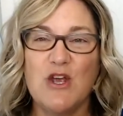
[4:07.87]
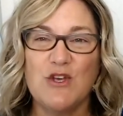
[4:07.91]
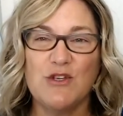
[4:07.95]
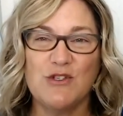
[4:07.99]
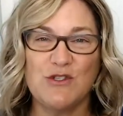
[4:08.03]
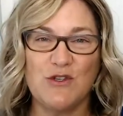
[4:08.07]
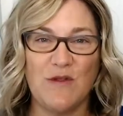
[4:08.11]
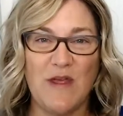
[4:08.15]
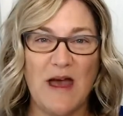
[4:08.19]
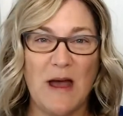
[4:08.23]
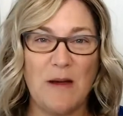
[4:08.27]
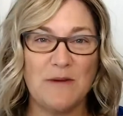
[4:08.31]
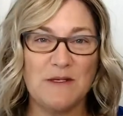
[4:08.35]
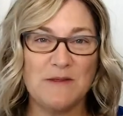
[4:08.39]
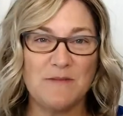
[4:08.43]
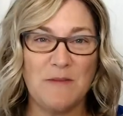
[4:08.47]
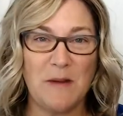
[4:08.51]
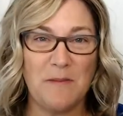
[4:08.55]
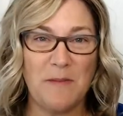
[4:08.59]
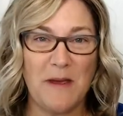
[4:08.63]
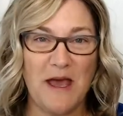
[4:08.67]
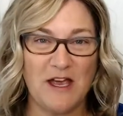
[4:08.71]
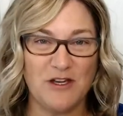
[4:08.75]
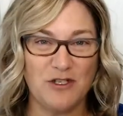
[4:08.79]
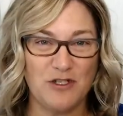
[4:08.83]
So that was
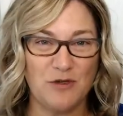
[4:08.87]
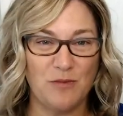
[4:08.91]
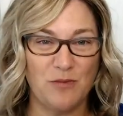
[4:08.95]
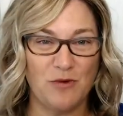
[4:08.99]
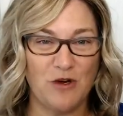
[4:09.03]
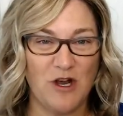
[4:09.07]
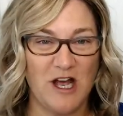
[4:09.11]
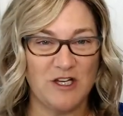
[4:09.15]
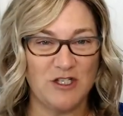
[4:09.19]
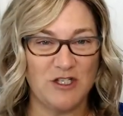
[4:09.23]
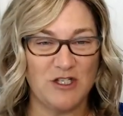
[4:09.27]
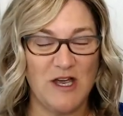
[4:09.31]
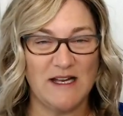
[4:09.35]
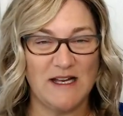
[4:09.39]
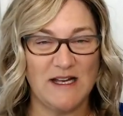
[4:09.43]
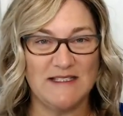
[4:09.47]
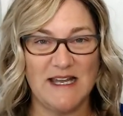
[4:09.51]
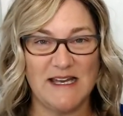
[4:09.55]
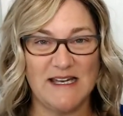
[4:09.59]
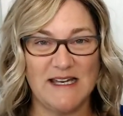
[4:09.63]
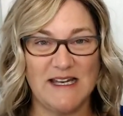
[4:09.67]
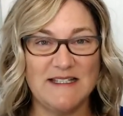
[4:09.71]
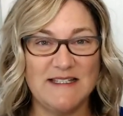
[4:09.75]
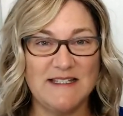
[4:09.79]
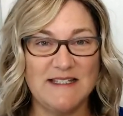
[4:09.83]
my passion
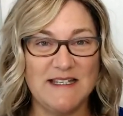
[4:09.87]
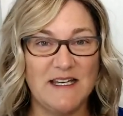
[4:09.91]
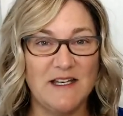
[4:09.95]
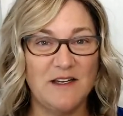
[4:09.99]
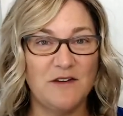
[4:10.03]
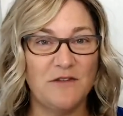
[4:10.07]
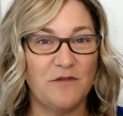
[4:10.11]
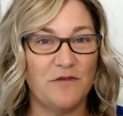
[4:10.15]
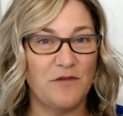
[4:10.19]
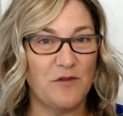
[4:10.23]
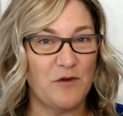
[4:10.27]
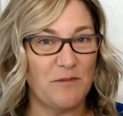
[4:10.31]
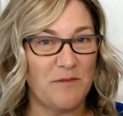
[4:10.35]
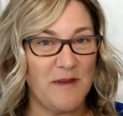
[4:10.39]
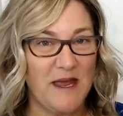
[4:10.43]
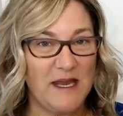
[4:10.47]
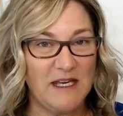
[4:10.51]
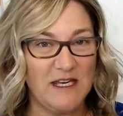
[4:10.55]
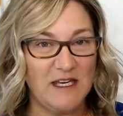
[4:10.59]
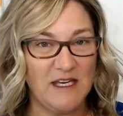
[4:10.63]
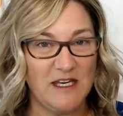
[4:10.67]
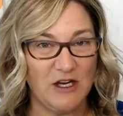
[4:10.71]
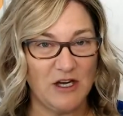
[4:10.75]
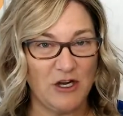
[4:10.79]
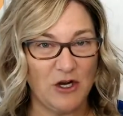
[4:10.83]
project, and I did it for
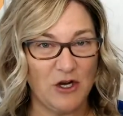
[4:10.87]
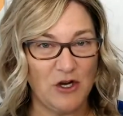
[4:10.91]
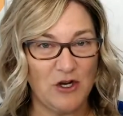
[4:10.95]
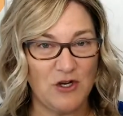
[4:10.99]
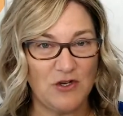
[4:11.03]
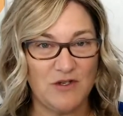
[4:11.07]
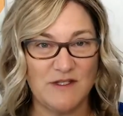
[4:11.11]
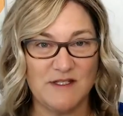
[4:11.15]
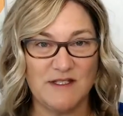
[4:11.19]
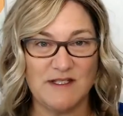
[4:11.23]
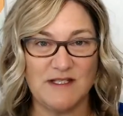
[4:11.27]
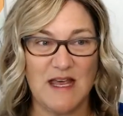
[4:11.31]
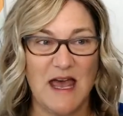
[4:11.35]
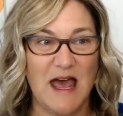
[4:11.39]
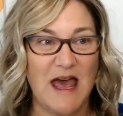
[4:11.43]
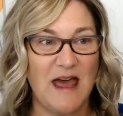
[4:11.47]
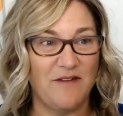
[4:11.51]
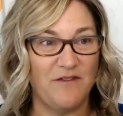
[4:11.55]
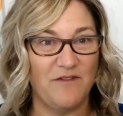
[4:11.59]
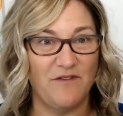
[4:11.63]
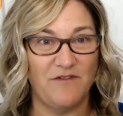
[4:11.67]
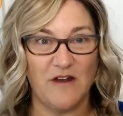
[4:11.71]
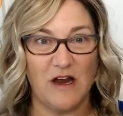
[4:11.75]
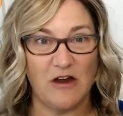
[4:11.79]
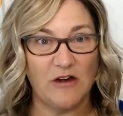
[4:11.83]
many years
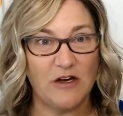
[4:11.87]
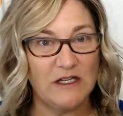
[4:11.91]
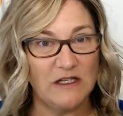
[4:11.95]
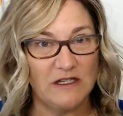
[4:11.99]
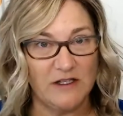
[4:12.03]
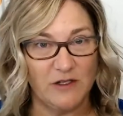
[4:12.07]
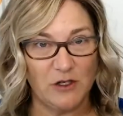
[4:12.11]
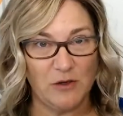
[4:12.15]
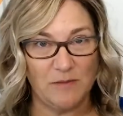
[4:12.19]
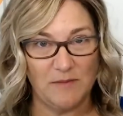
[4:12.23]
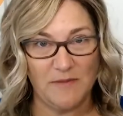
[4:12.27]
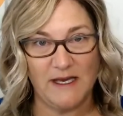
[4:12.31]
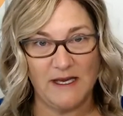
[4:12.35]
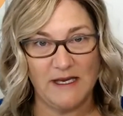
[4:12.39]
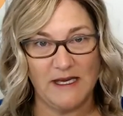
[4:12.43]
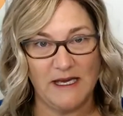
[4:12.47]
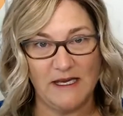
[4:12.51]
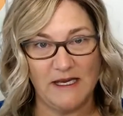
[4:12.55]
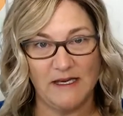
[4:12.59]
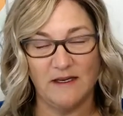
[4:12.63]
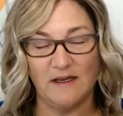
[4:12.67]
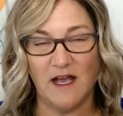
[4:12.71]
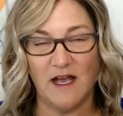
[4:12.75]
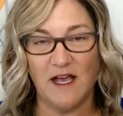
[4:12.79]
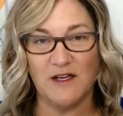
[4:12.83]
at very little
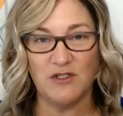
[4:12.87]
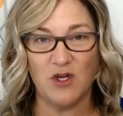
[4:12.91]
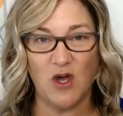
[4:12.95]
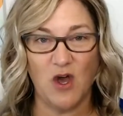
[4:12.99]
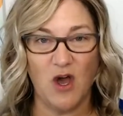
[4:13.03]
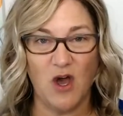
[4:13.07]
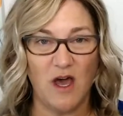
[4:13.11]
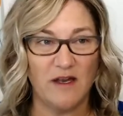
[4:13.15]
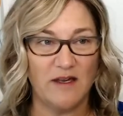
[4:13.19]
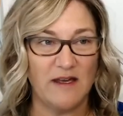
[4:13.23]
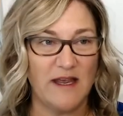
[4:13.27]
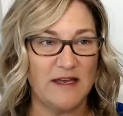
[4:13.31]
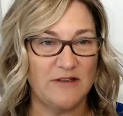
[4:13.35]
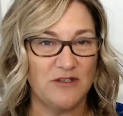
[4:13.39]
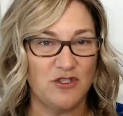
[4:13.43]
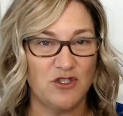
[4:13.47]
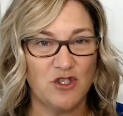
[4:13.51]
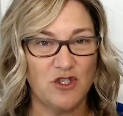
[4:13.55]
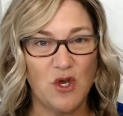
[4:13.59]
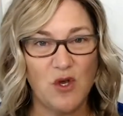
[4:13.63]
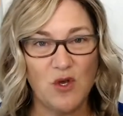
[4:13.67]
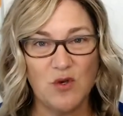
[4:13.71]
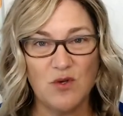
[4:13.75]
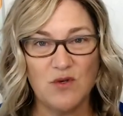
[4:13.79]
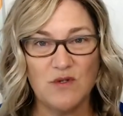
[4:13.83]
money. I taught at
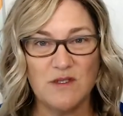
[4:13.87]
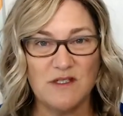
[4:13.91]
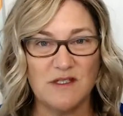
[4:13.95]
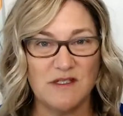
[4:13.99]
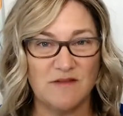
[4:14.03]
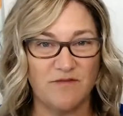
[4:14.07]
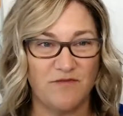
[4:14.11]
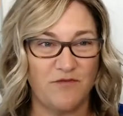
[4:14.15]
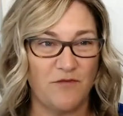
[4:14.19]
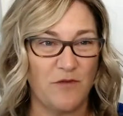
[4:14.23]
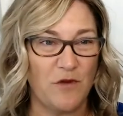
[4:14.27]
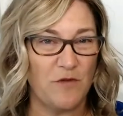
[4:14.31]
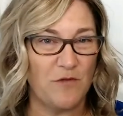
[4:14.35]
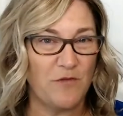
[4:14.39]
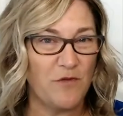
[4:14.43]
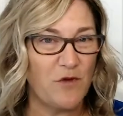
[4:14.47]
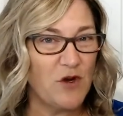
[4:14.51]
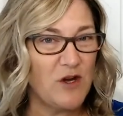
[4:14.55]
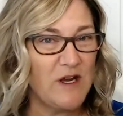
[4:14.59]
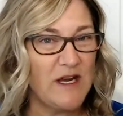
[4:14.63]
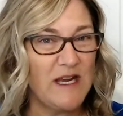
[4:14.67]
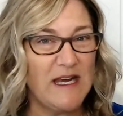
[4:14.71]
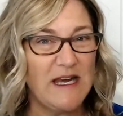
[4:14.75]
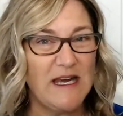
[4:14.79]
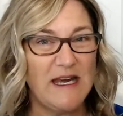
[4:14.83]
shows for
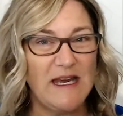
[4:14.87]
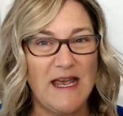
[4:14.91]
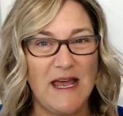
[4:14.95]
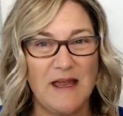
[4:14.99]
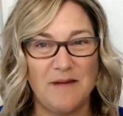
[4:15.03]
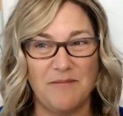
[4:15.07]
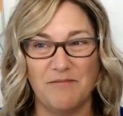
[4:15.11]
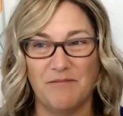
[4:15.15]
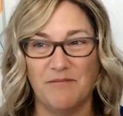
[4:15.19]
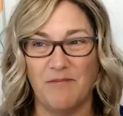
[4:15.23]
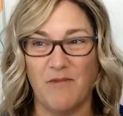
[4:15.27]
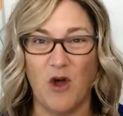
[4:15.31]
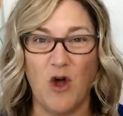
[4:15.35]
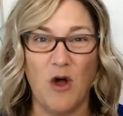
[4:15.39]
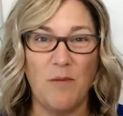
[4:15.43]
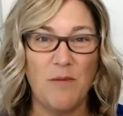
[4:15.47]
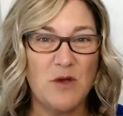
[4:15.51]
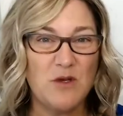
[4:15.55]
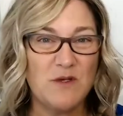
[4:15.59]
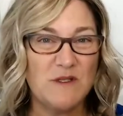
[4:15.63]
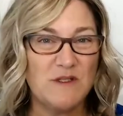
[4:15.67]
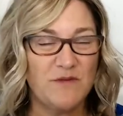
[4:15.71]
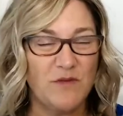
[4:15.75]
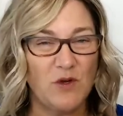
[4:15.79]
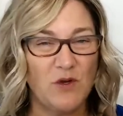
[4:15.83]
free and
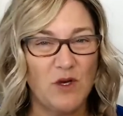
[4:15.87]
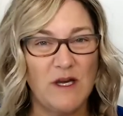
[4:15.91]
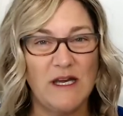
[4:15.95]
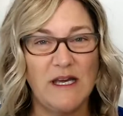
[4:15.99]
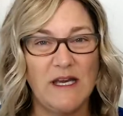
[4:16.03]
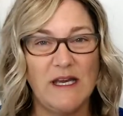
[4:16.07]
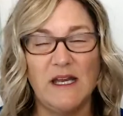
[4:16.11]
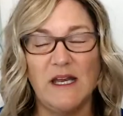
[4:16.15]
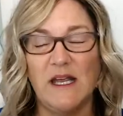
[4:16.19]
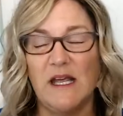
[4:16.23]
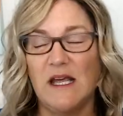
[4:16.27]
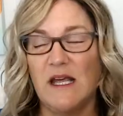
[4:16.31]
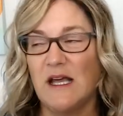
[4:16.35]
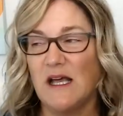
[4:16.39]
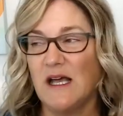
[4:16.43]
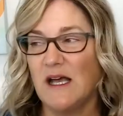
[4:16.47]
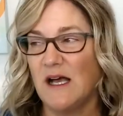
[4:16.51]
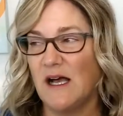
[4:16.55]
almost free.